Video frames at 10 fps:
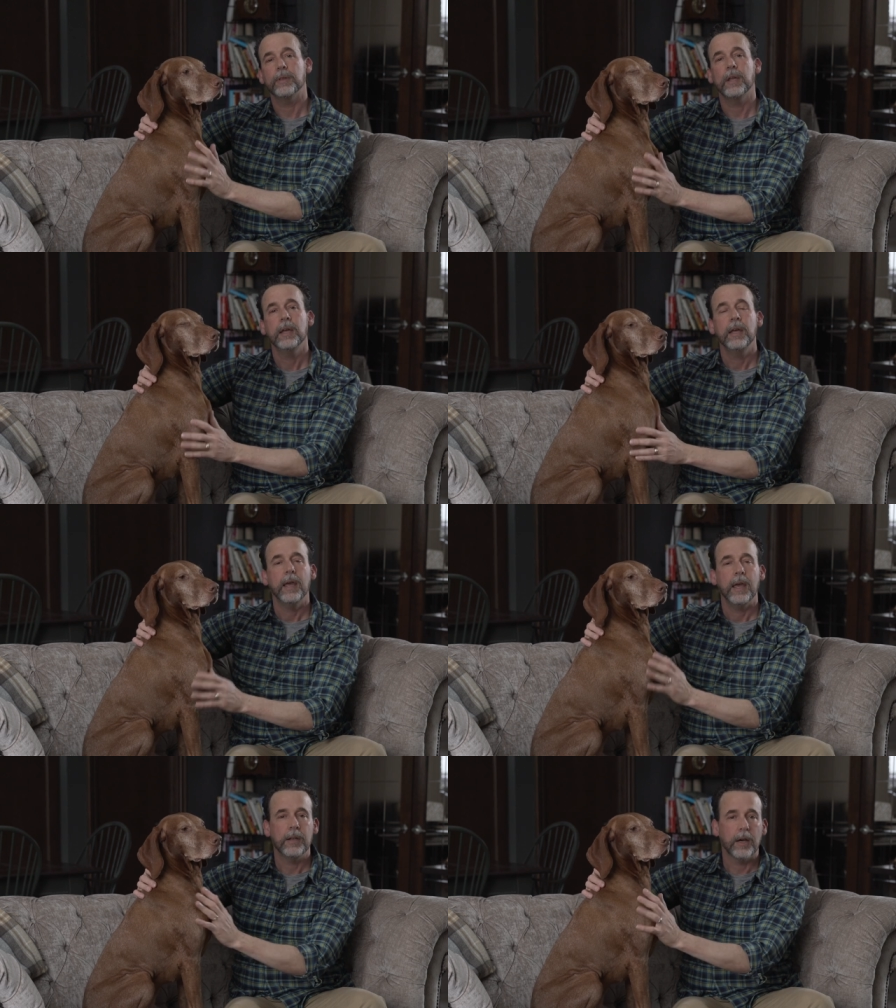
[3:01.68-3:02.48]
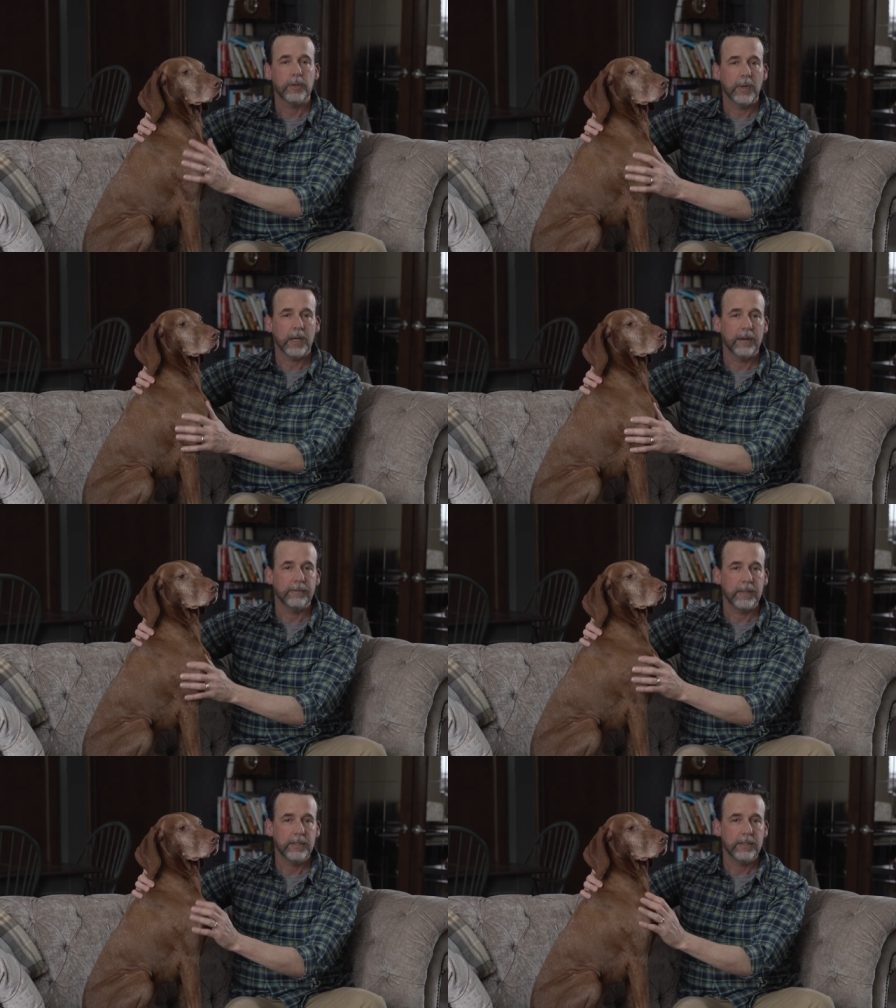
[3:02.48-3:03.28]
it and dogs running
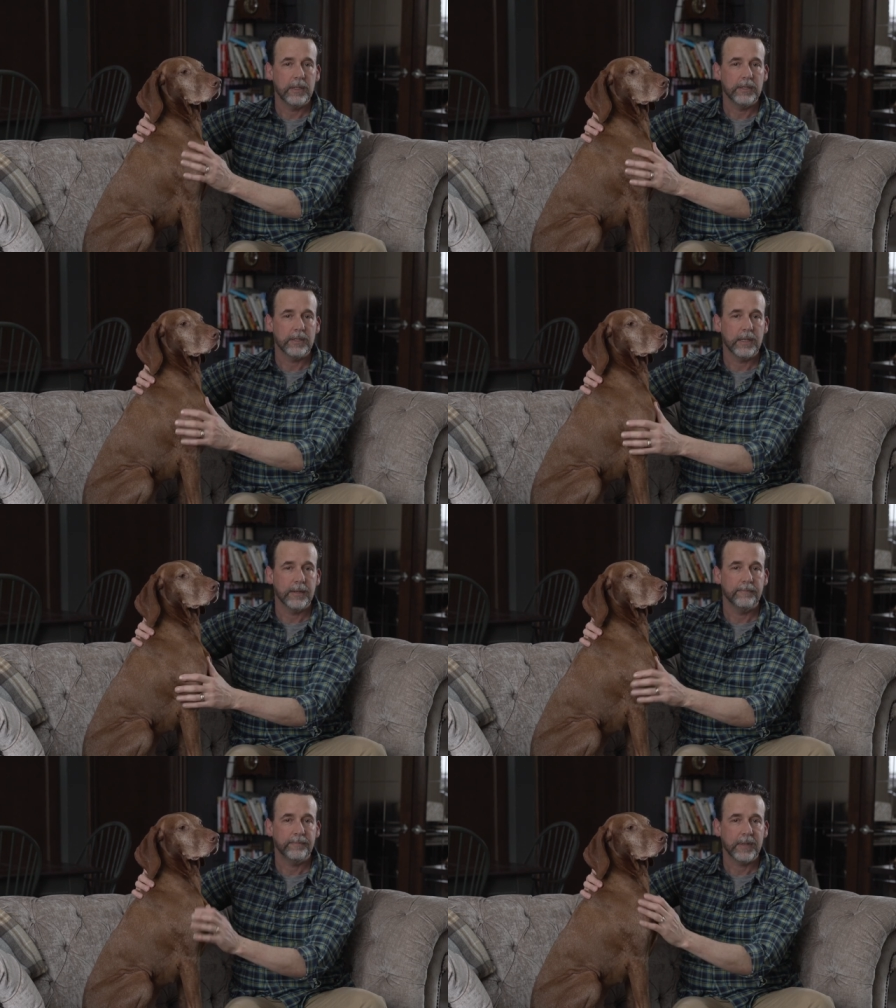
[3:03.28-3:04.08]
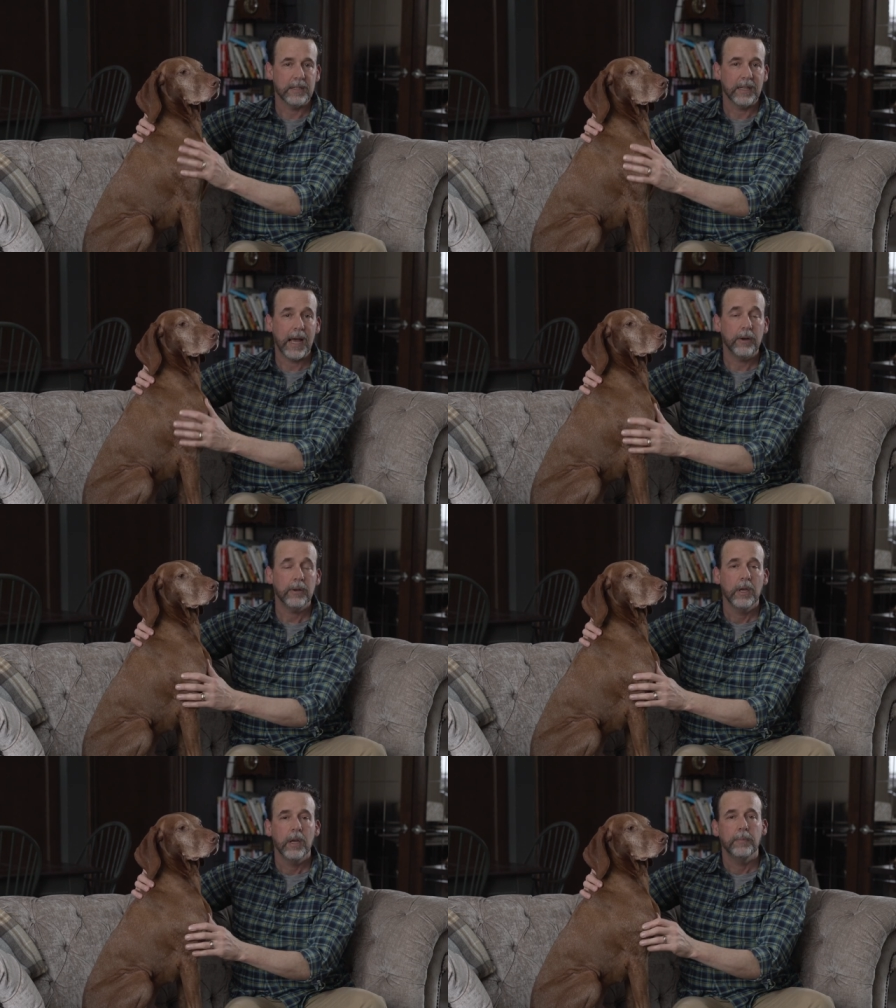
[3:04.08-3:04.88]
off leash is, um, is allowed.